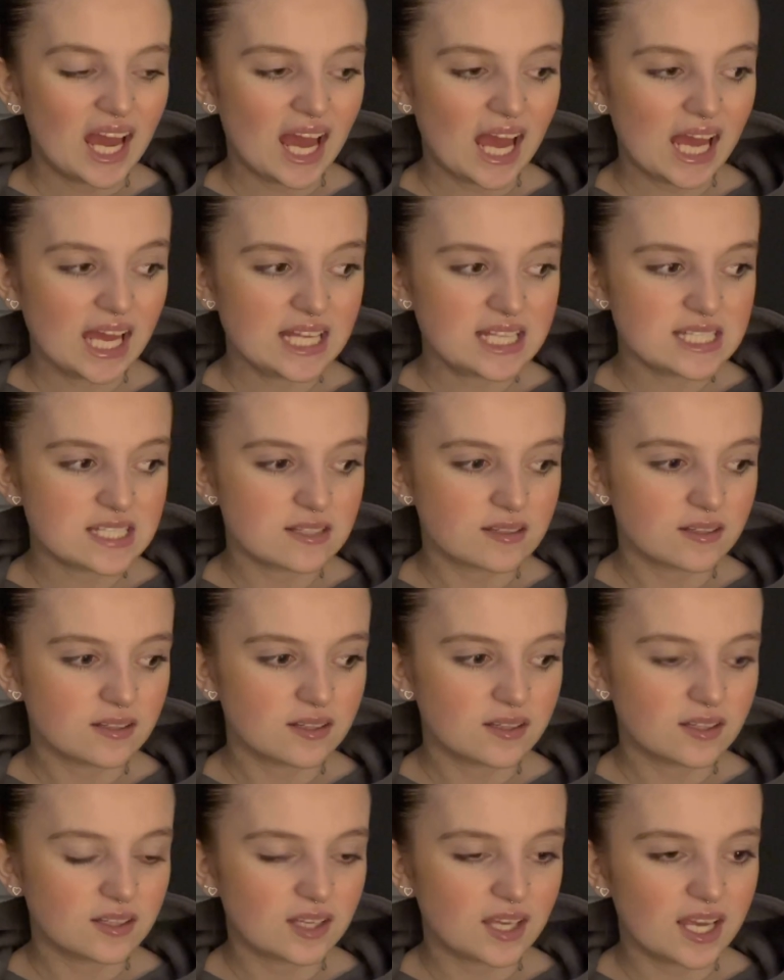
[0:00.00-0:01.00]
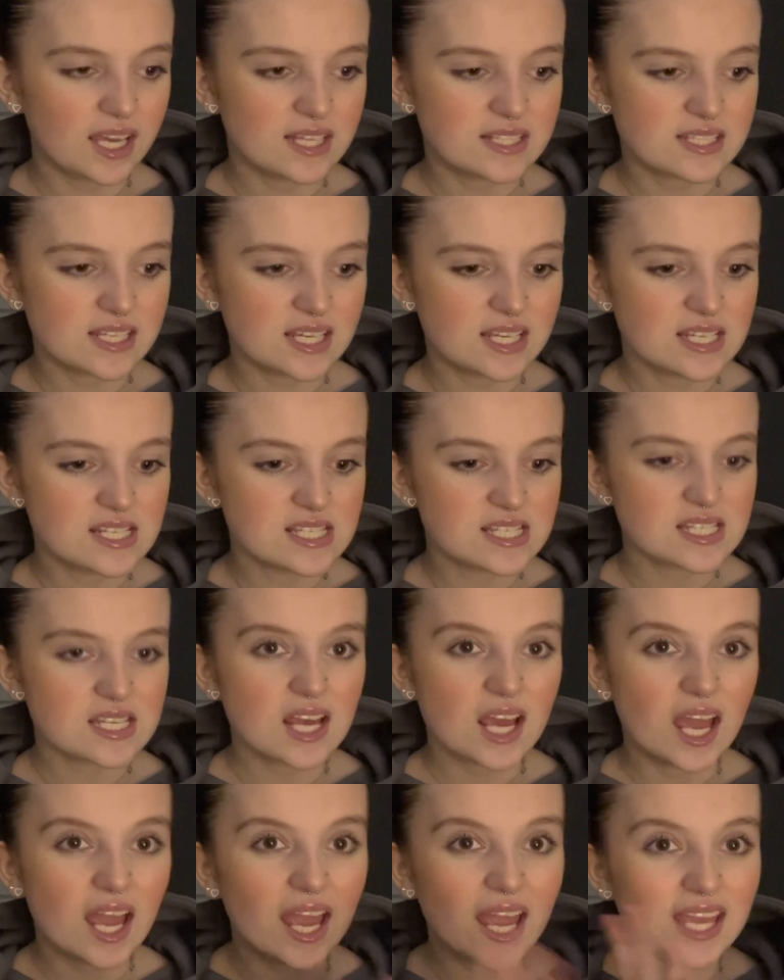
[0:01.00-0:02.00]
and it is,
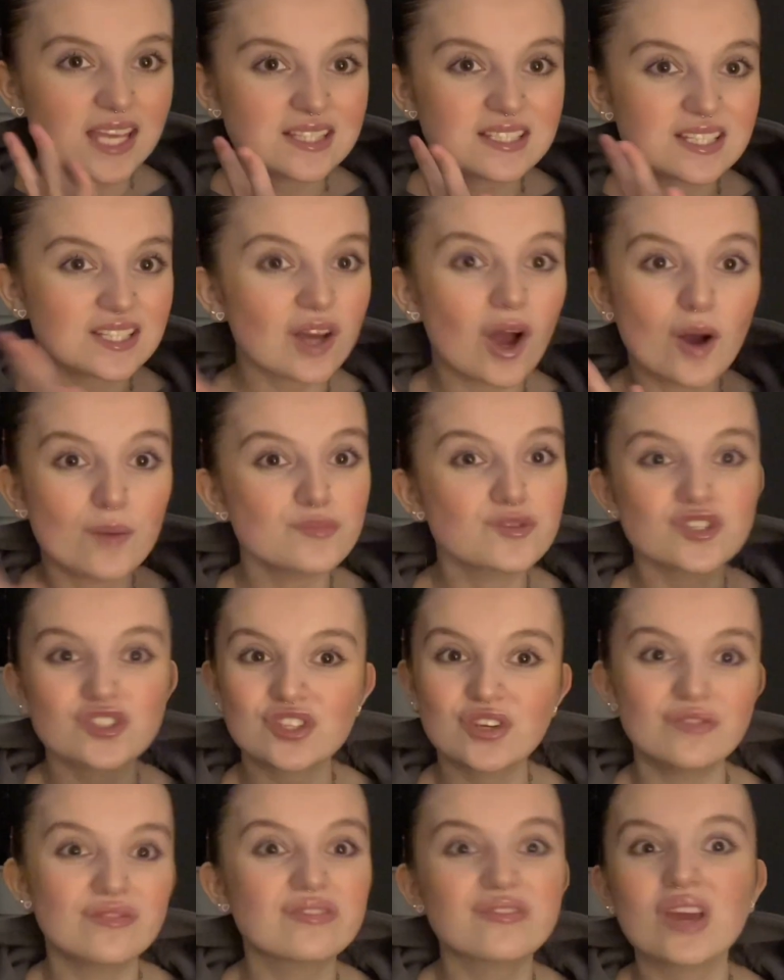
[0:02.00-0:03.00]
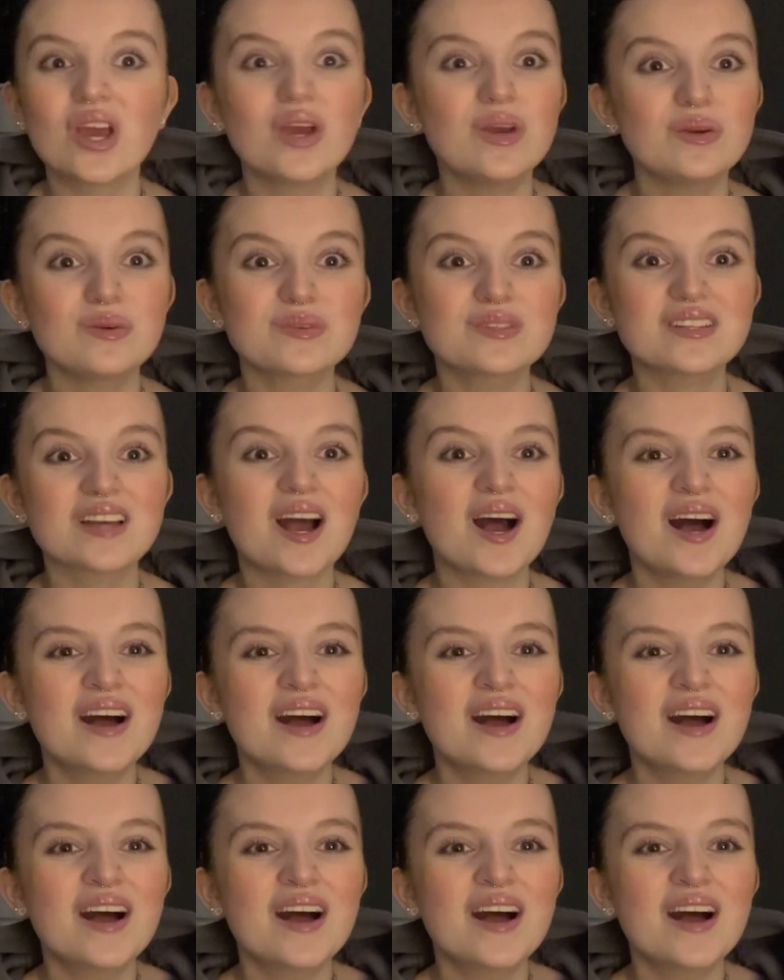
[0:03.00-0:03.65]
it, I'm just confused.